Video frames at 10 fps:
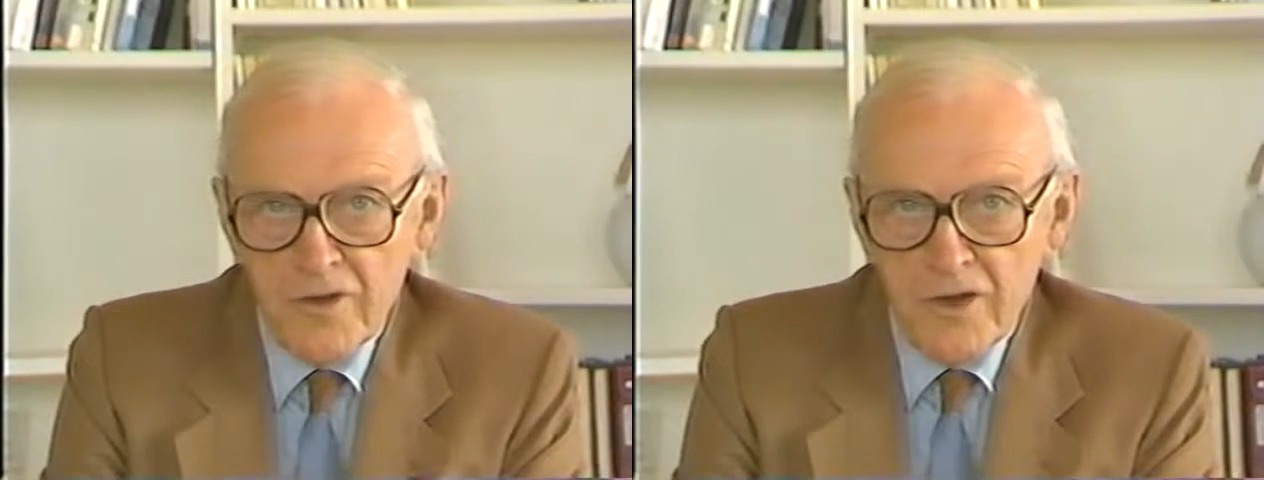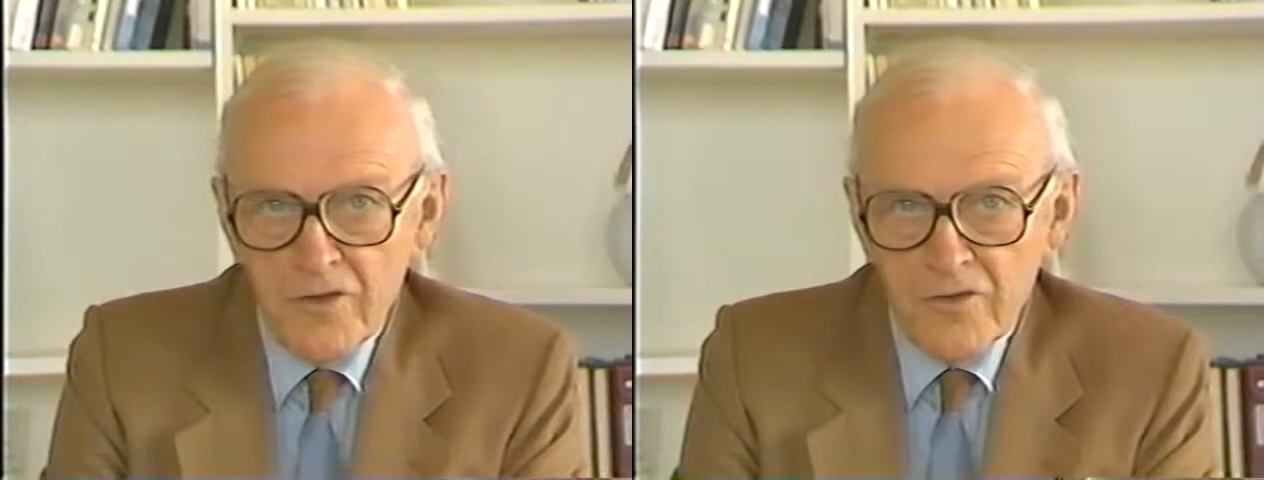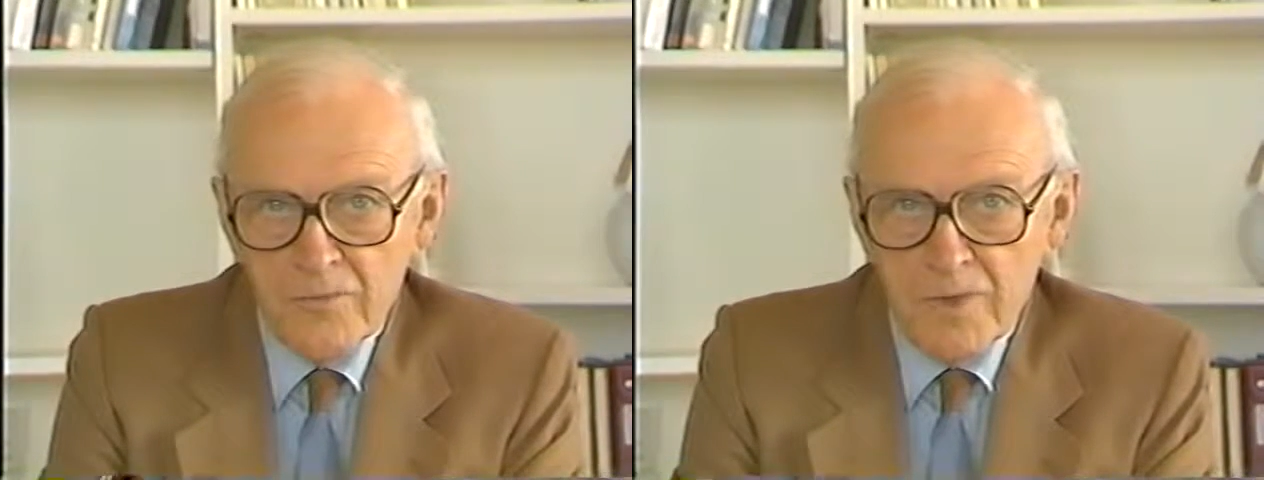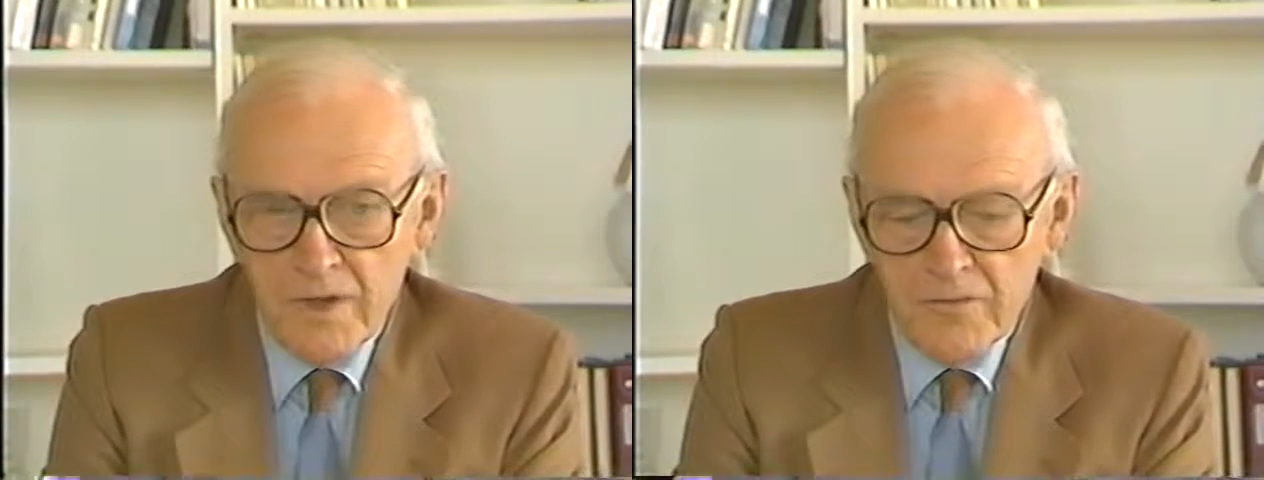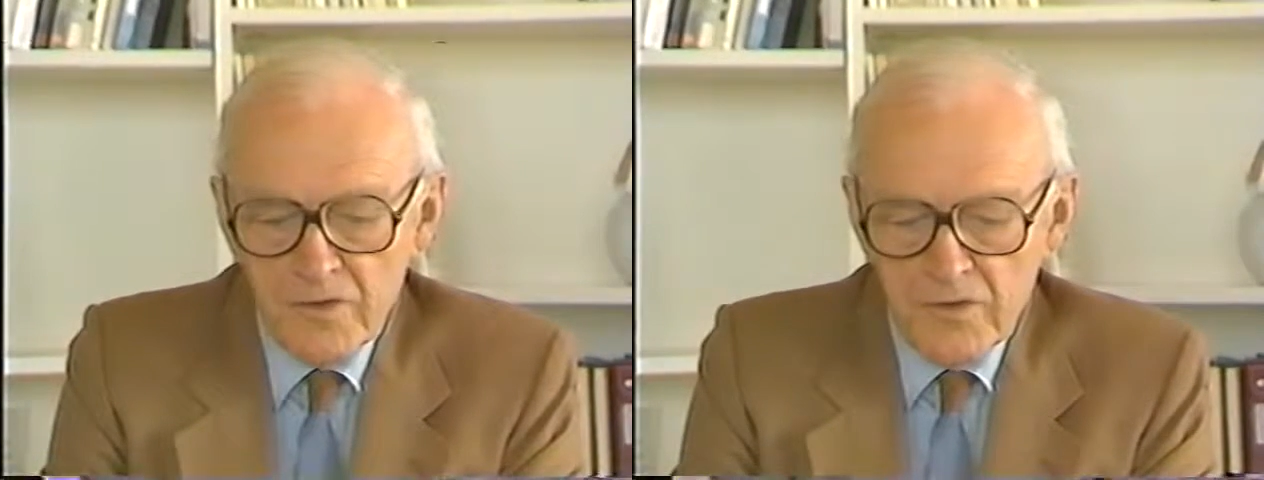as the
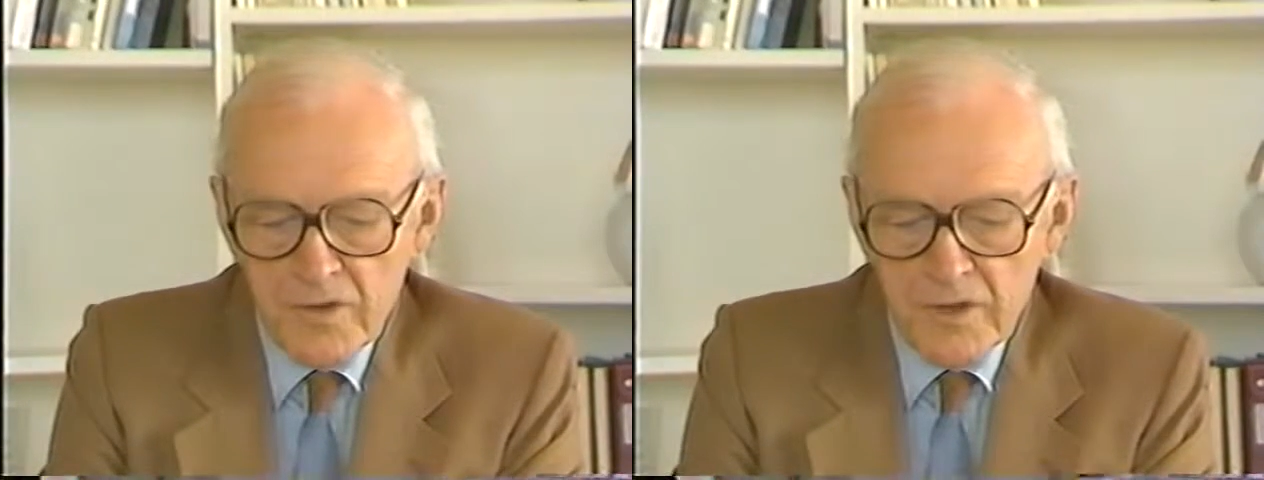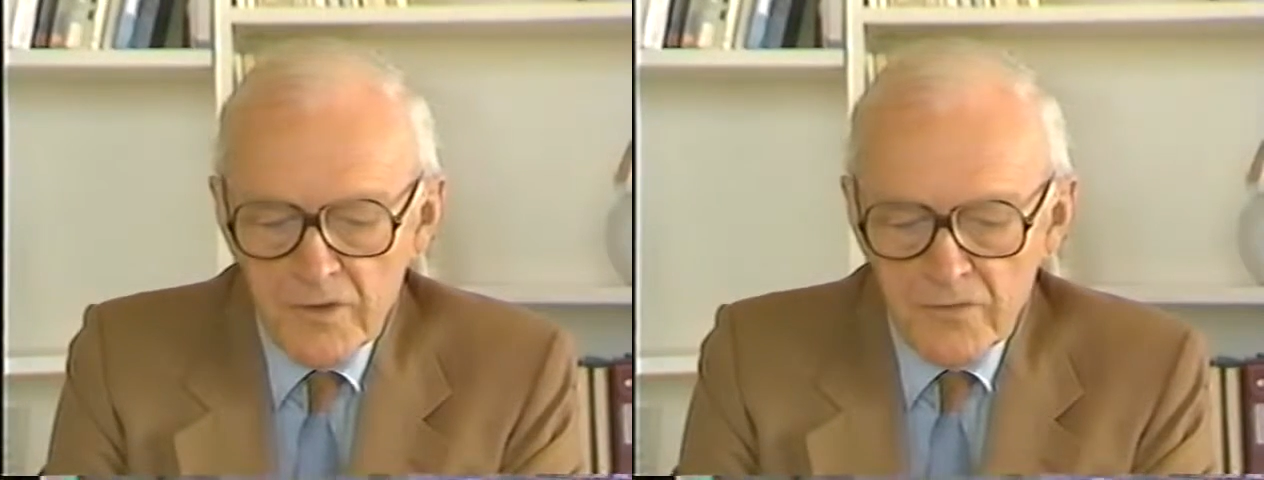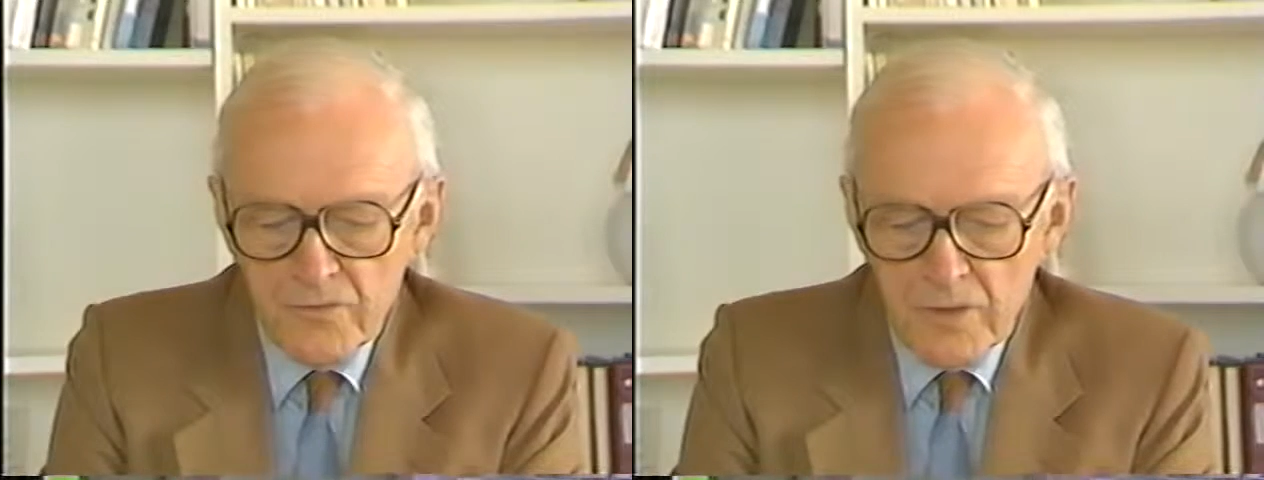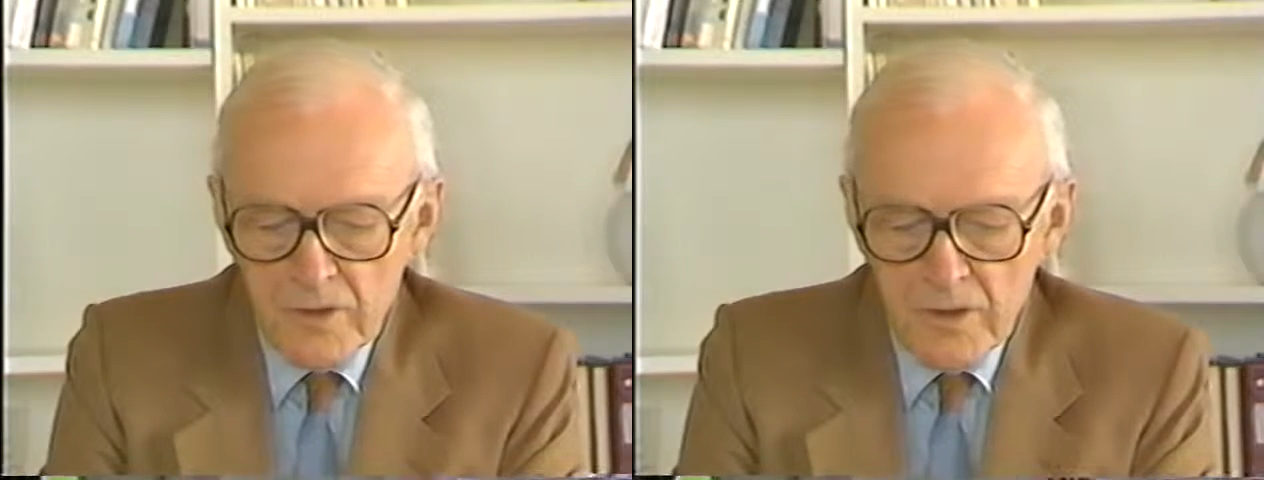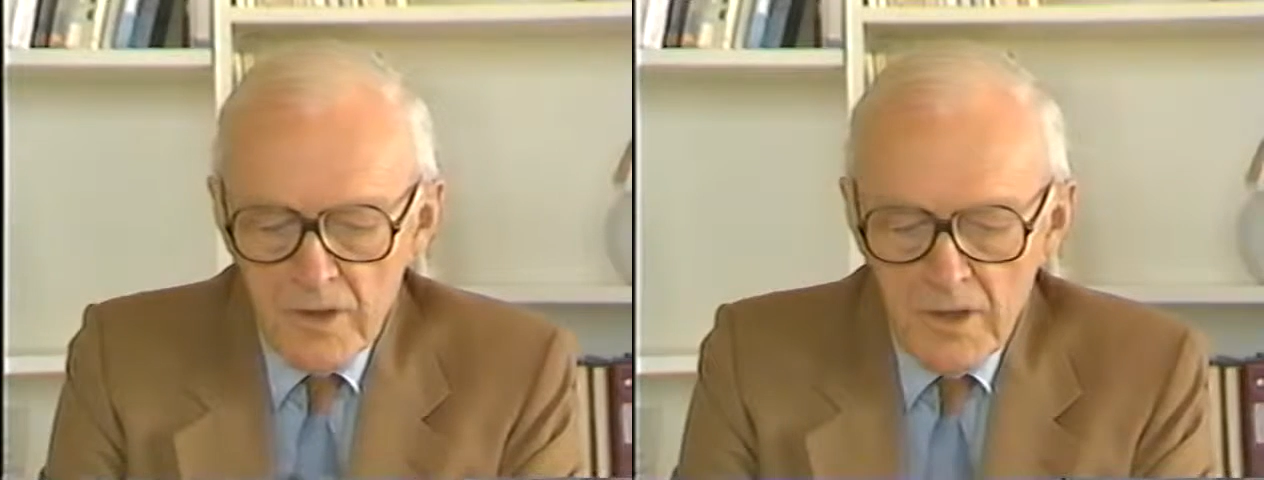benefits they confer.